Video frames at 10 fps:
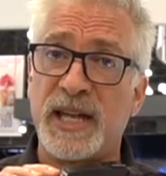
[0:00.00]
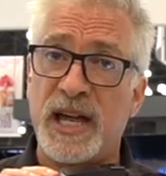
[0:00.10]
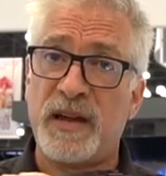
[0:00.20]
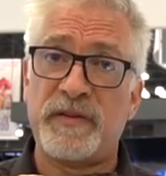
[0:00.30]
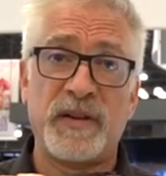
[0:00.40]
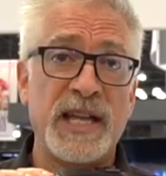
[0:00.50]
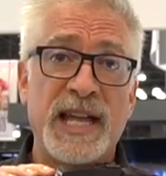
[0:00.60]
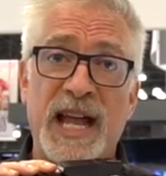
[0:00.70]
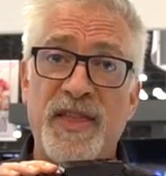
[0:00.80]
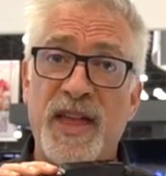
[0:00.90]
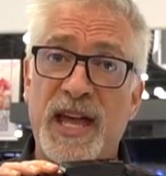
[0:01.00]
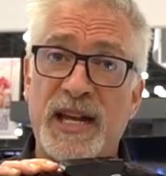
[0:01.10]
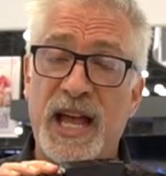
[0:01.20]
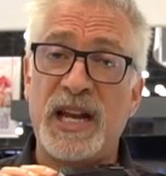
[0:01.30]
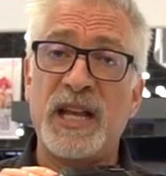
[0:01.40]
have, and that
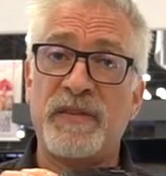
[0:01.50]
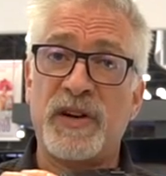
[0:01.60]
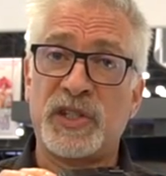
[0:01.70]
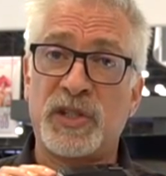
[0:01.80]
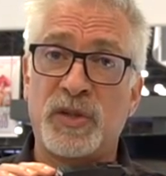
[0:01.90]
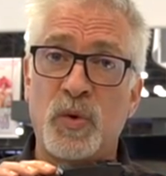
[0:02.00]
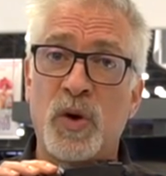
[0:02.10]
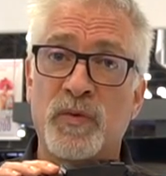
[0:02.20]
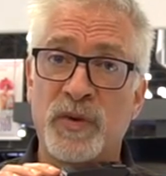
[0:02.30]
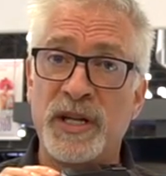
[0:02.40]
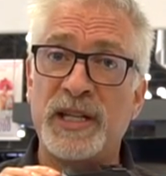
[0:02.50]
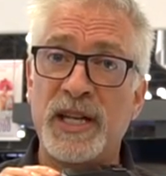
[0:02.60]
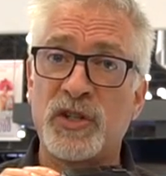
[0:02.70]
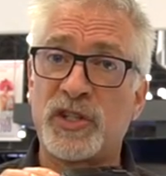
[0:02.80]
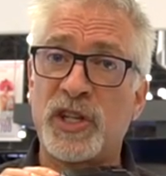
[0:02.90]
any of us who are
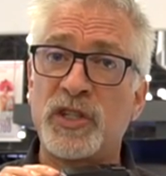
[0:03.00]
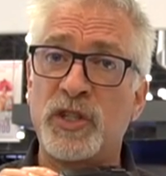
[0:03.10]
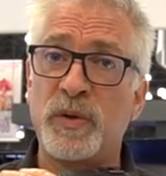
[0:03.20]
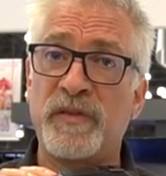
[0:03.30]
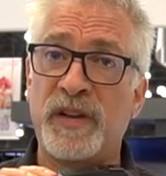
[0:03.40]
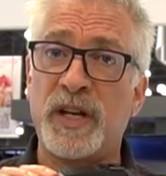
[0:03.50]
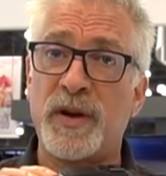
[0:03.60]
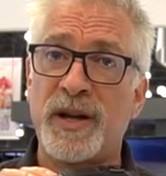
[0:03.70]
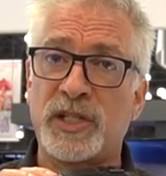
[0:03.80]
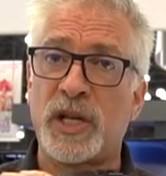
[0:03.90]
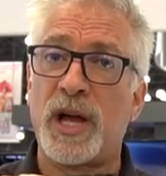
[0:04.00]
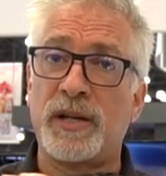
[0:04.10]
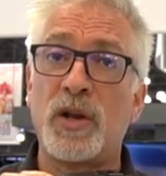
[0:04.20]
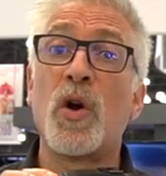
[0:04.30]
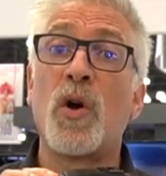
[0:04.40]
really interested in doing video
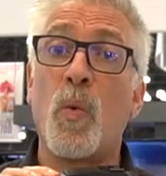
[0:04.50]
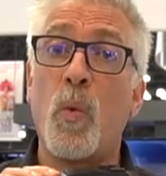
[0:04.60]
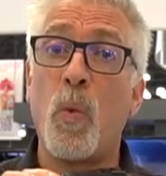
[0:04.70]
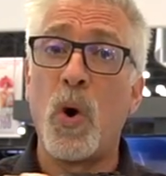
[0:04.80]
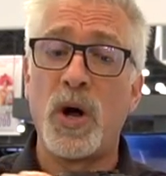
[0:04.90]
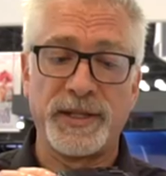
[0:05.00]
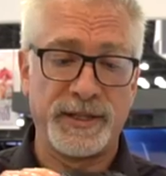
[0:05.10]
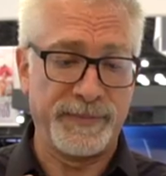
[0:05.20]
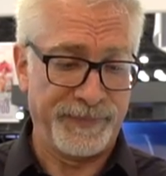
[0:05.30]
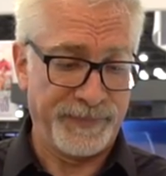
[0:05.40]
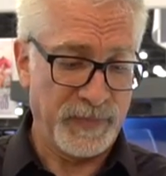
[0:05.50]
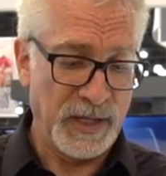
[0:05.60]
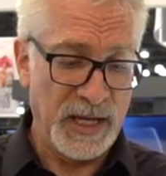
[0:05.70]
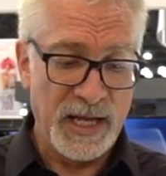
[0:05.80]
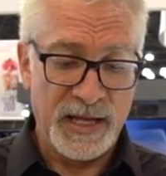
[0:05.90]
outside want.
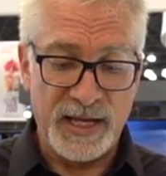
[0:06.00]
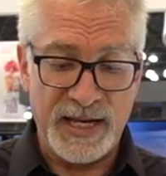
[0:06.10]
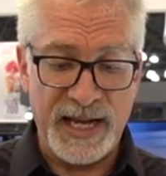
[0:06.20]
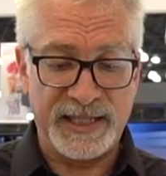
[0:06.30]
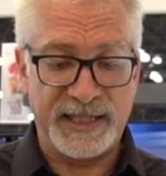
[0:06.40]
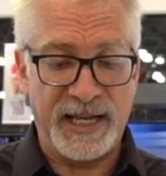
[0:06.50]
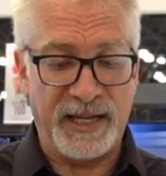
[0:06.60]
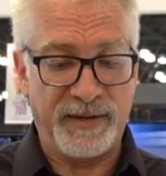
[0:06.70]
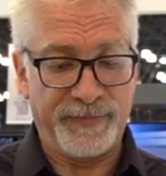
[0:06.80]
The next thing,